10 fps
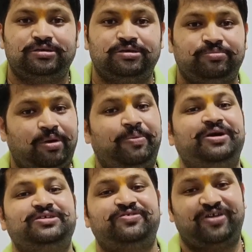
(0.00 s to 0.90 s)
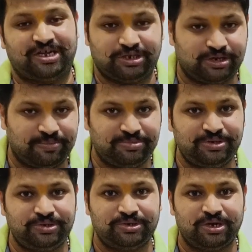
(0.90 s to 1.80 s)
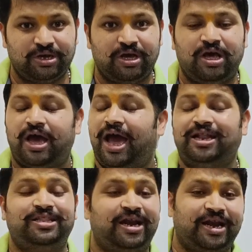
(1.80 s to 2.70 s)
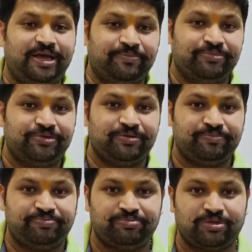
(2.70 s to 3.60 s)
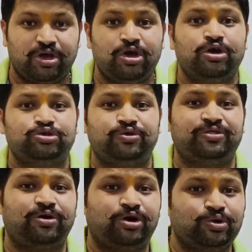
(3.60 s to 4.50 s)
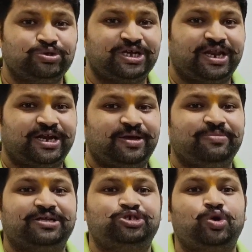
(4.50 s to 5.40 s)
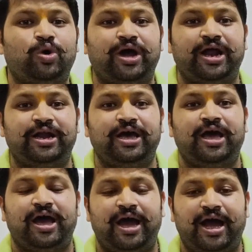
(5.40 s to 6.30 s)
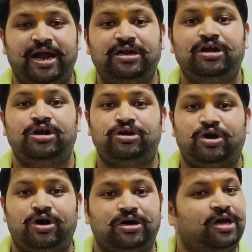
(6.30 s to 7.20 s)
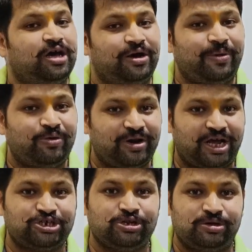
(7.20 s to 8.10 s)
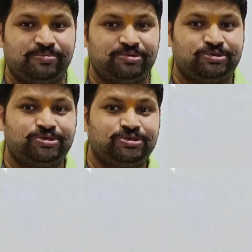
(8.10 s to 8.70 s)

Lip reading: properties of rational numbers and their names. So without losing any time, let's go ahead and talk about rational numbers.